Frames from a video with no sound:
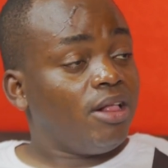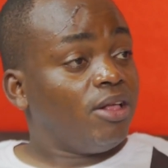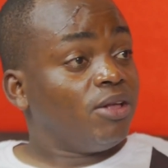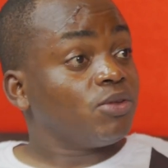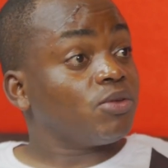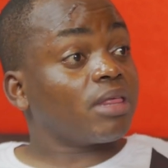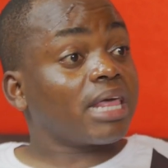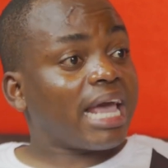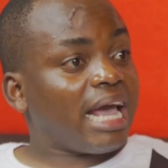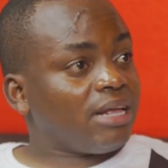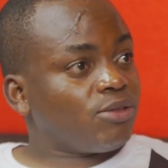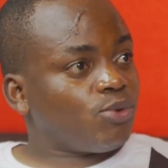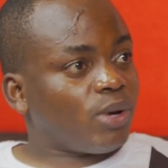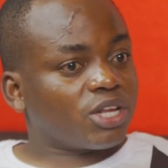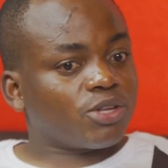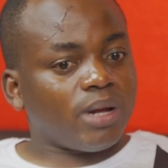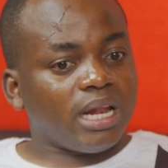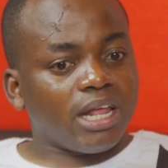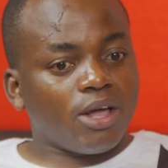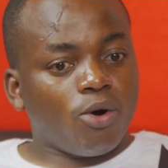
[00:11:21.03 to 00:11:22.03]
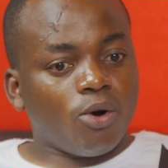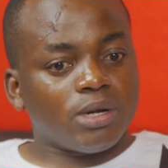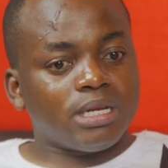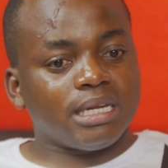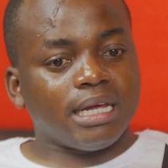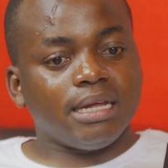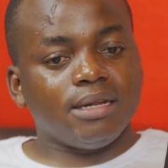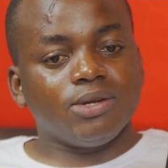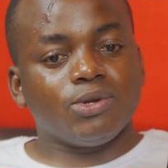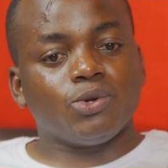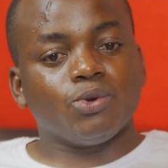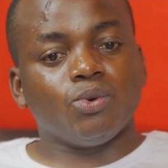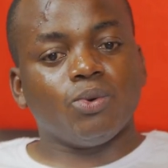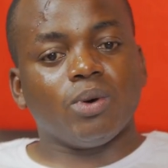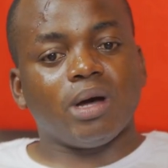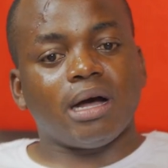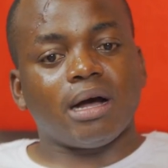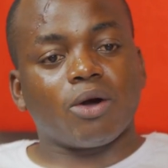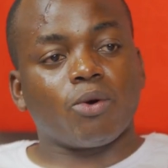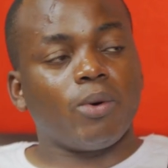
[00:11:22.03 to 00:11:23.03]
So the guys who actually got into
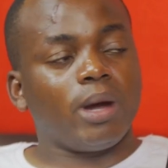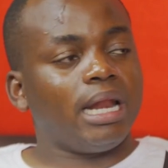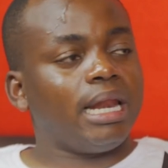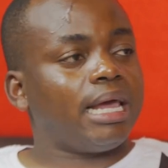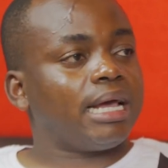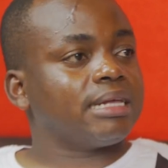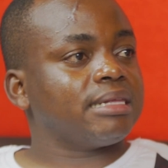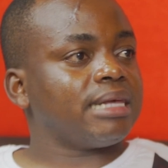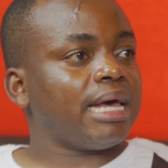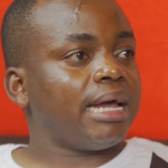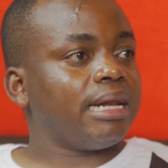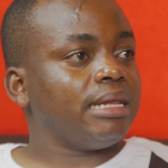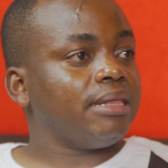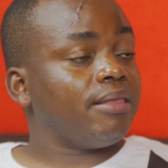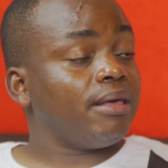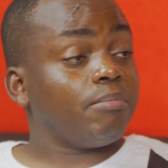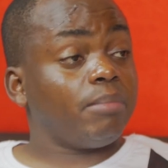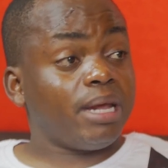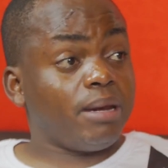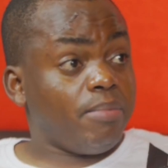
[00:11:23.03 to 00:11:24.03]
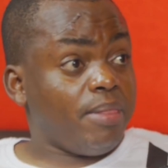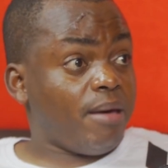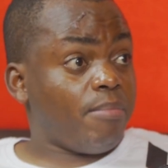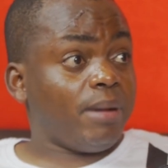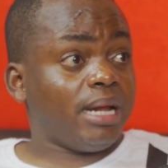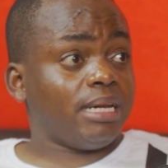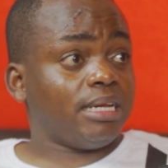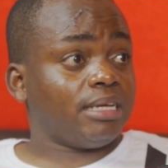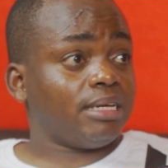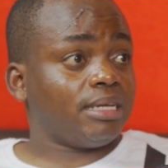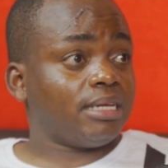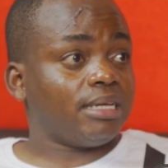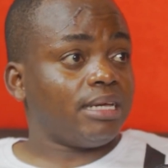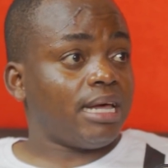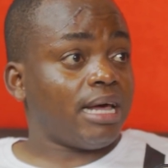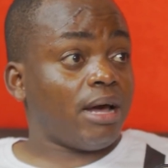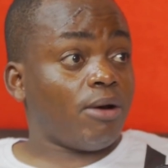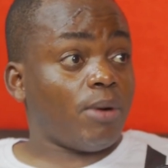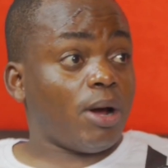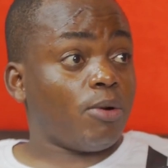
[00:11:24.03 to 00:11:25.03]
quail eggs early, they made their money.
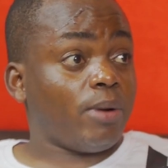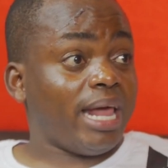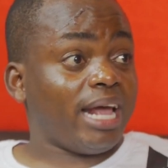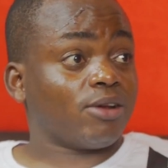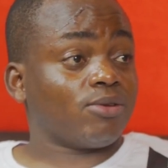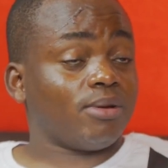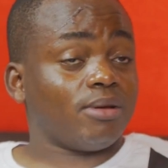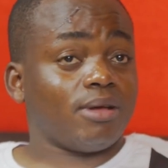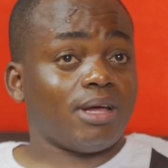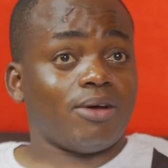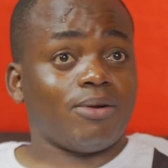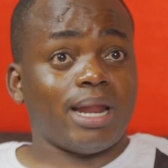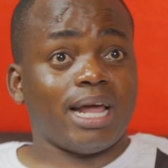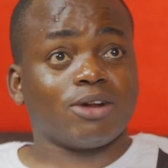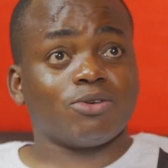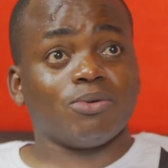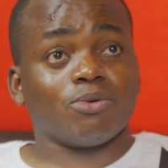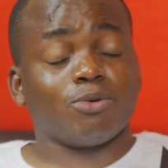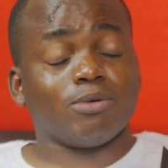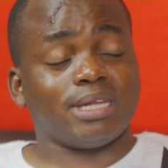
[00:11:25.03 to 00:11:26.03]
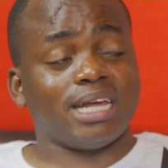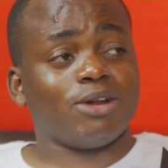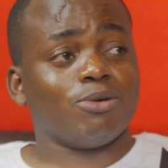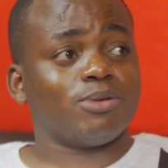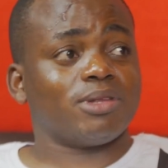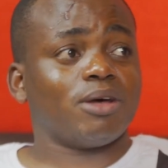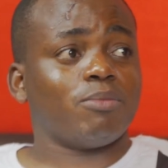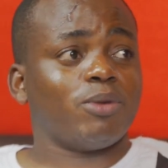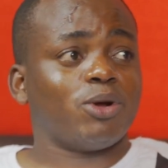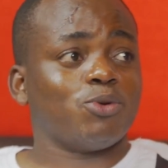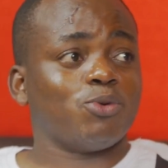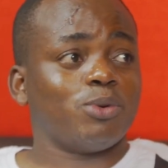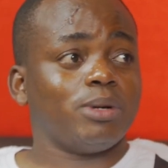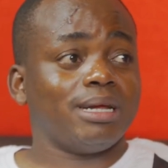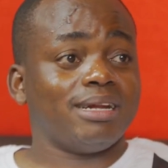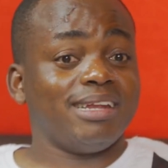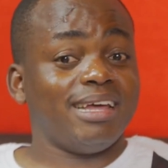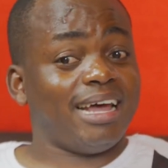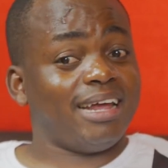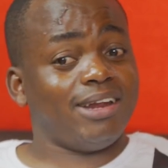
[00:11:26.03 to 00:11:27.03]
Yeah. I would like to, because I know someone who
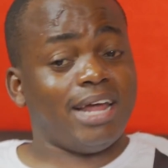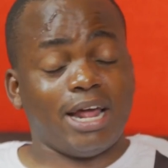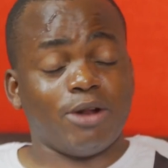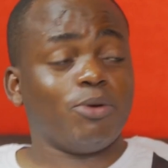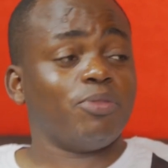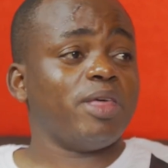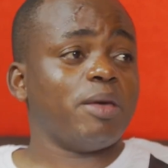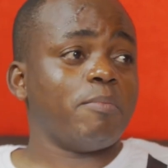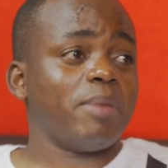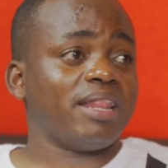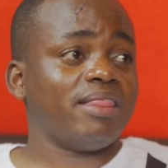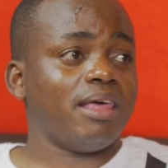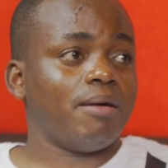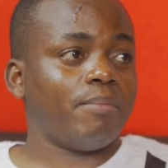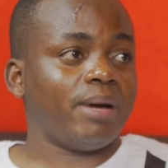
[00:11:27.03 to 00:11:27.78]
did, and I know they made their